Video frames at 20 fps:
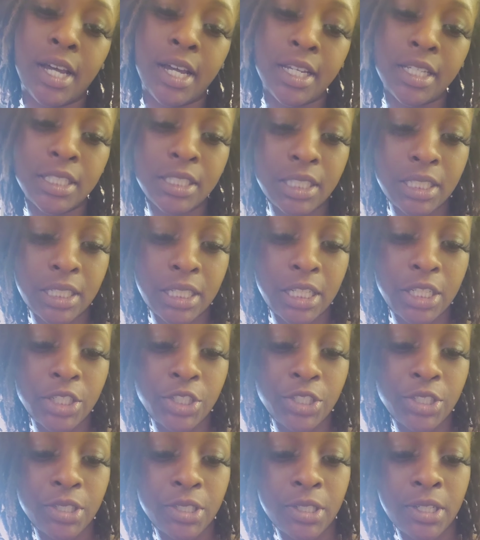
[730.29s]

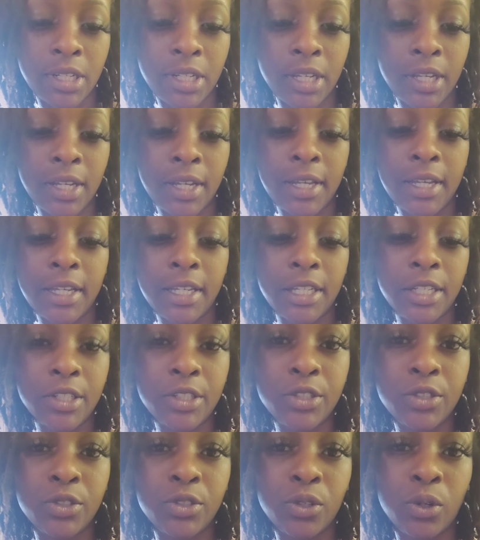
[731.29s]
isolation
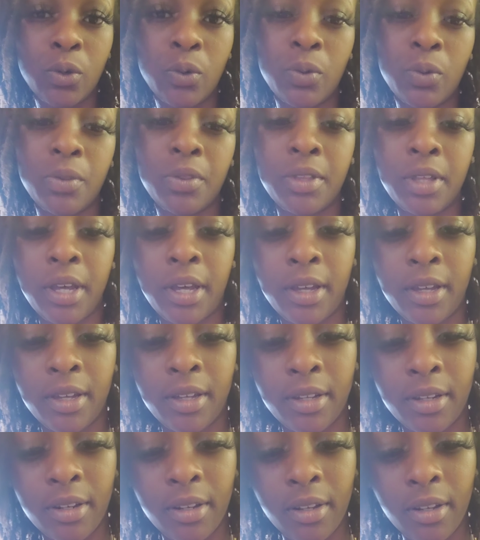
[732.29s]
is so
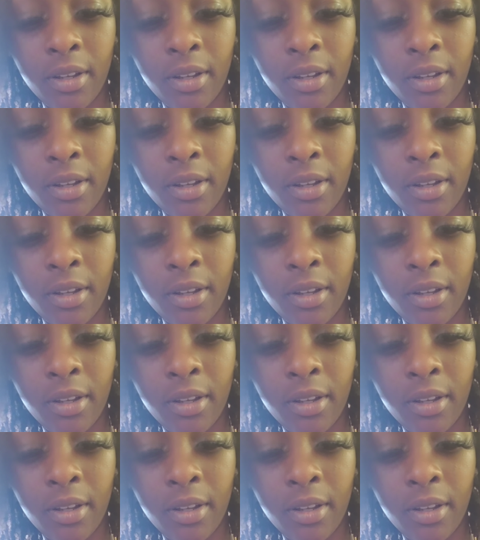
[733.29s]
that